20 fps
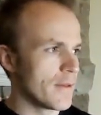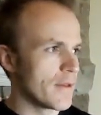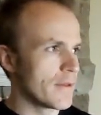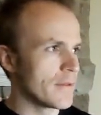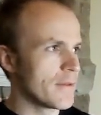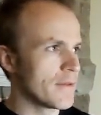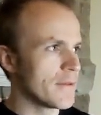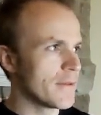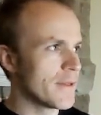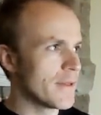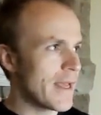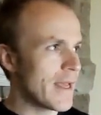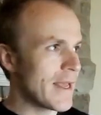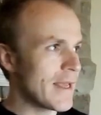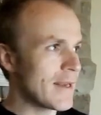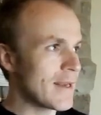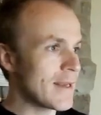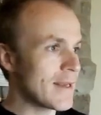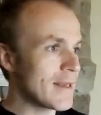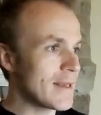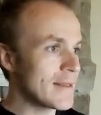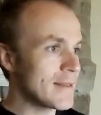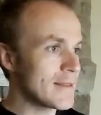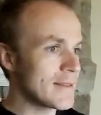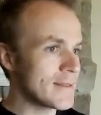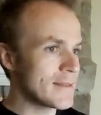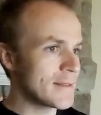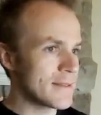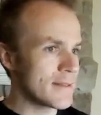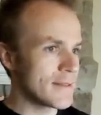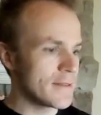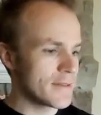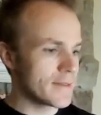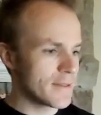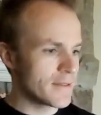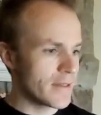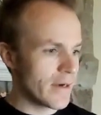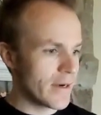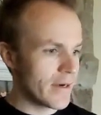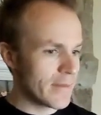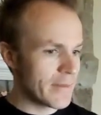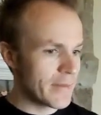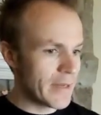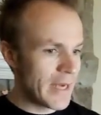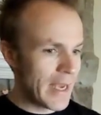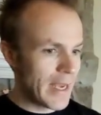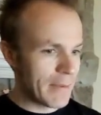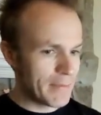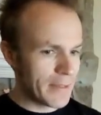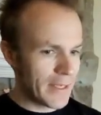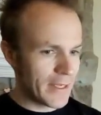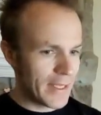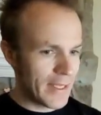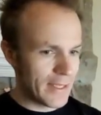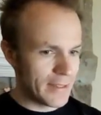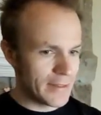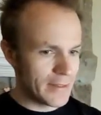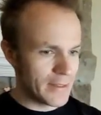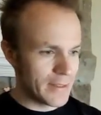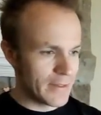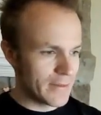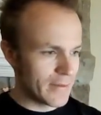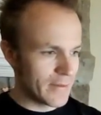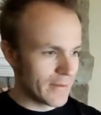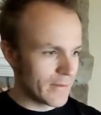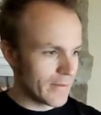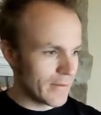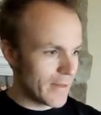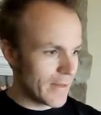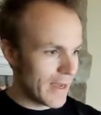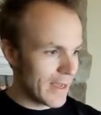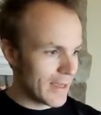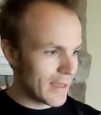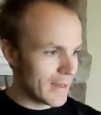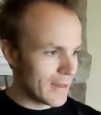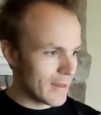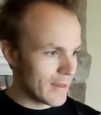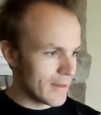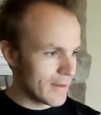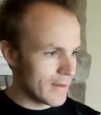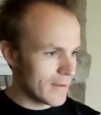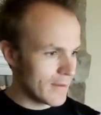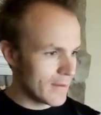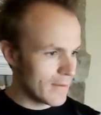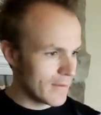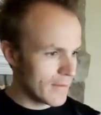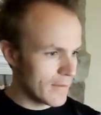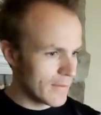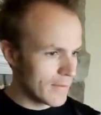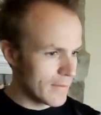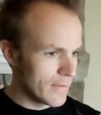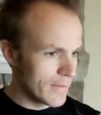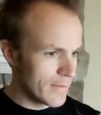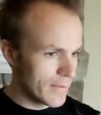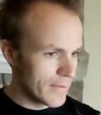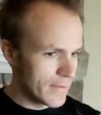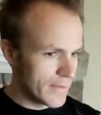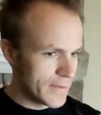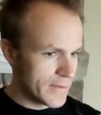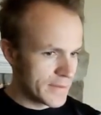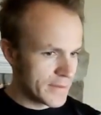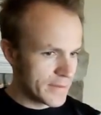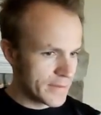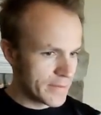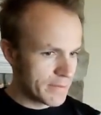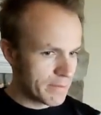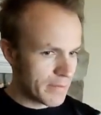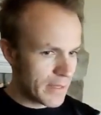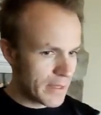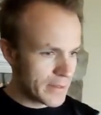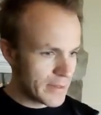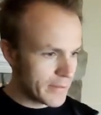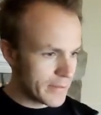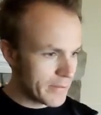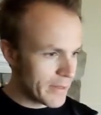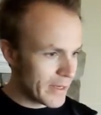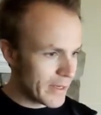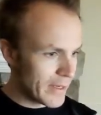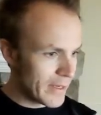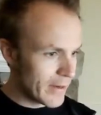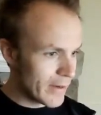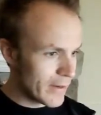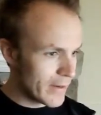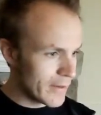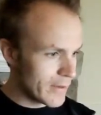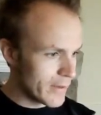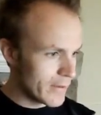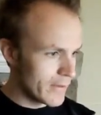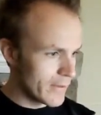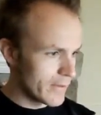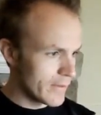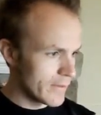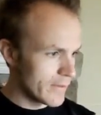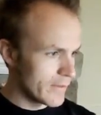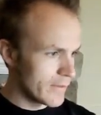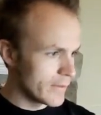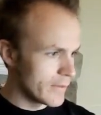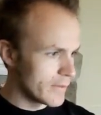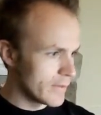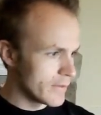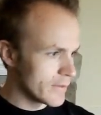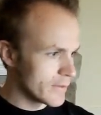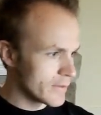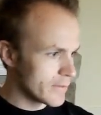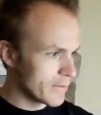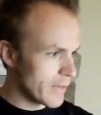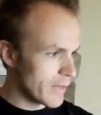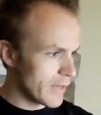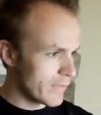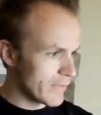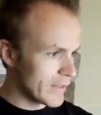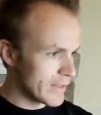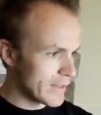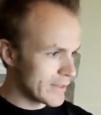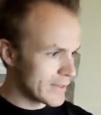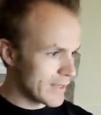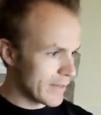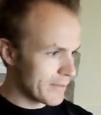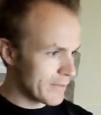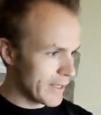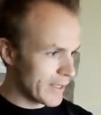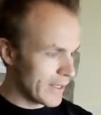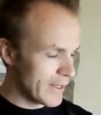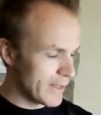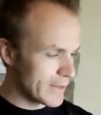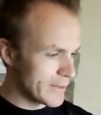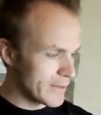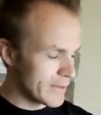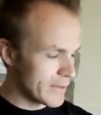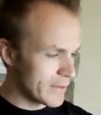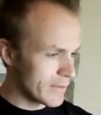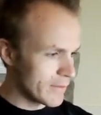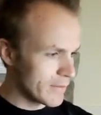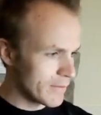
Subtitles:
let us start up an application like the Smart to Buy Our Smart Village application.